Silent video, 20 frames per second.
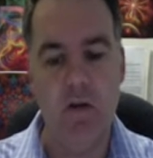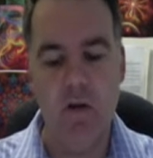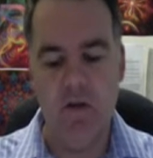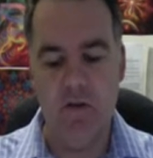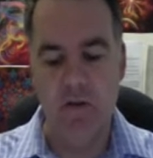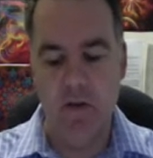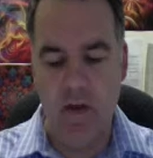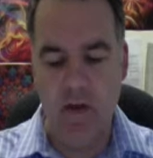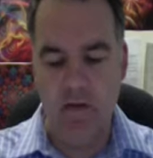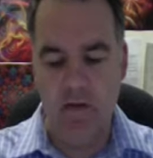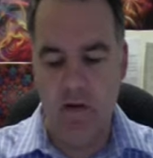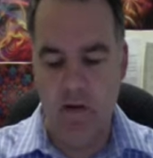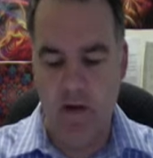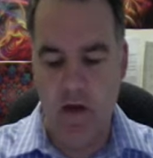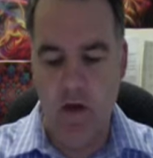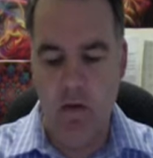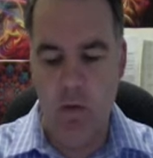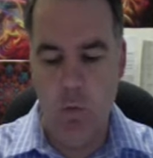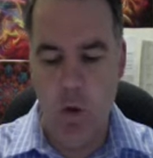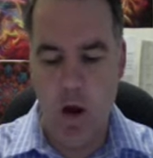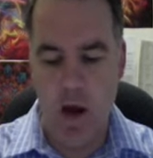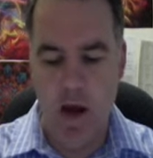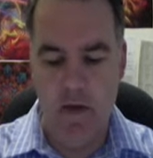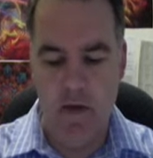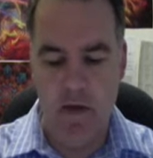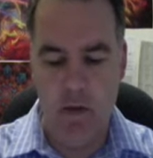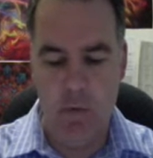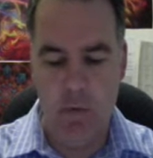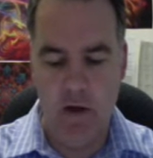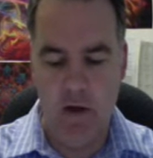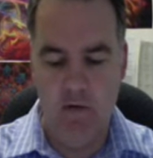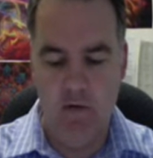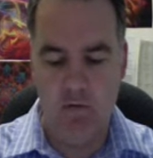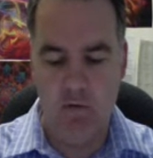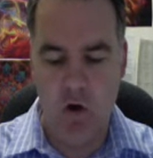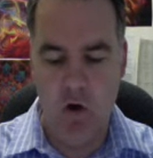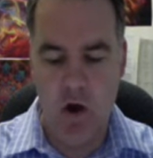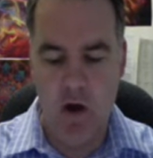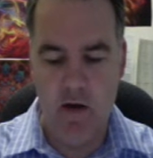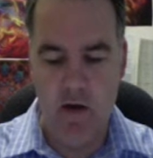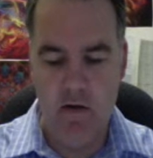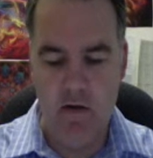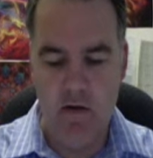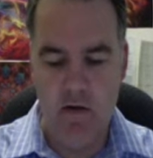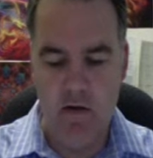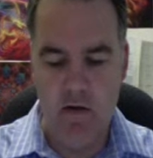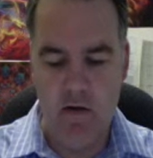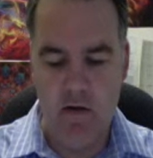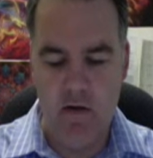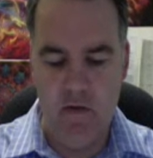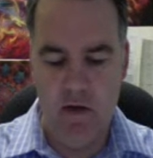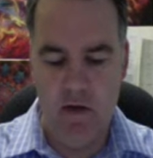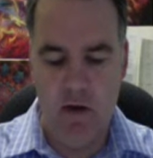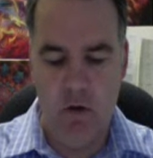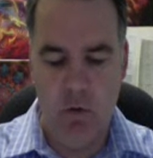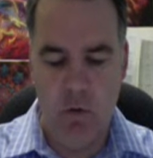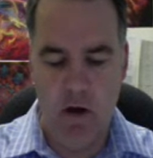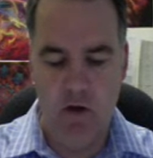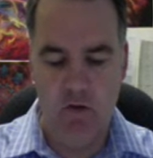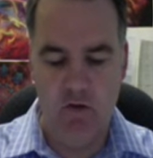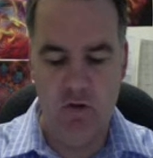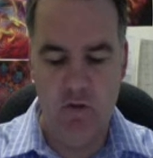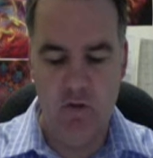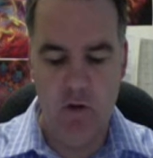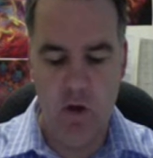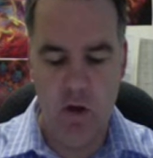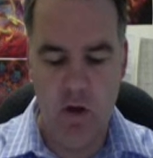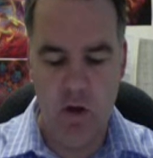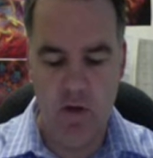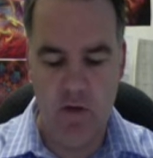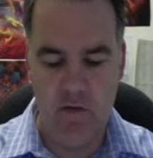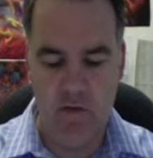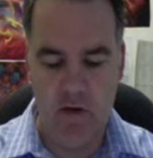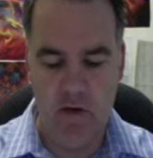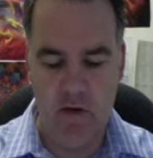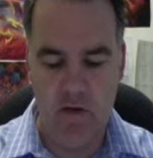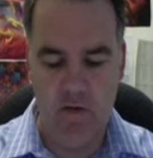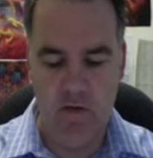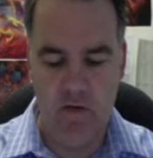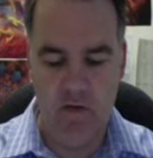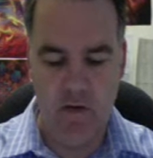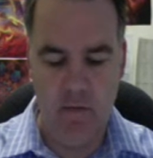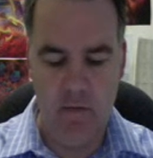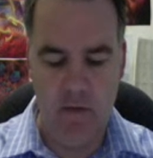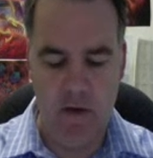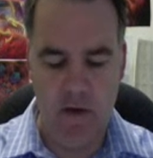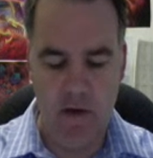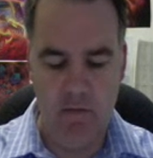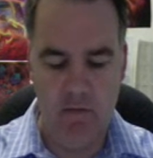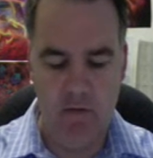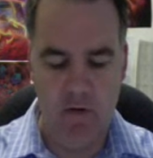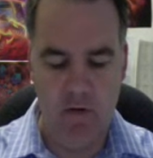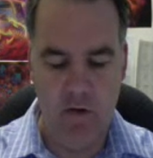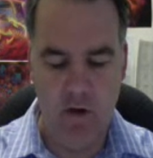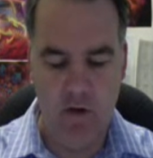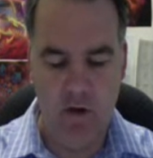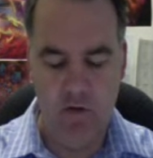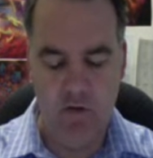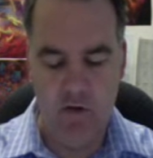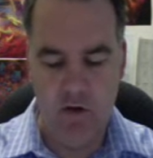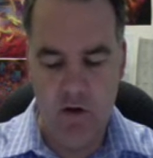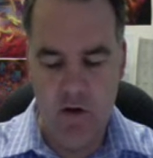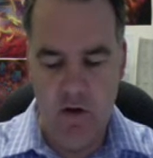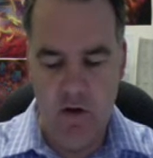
So that's another way that we can write the equation of a line. So let me get rid of those.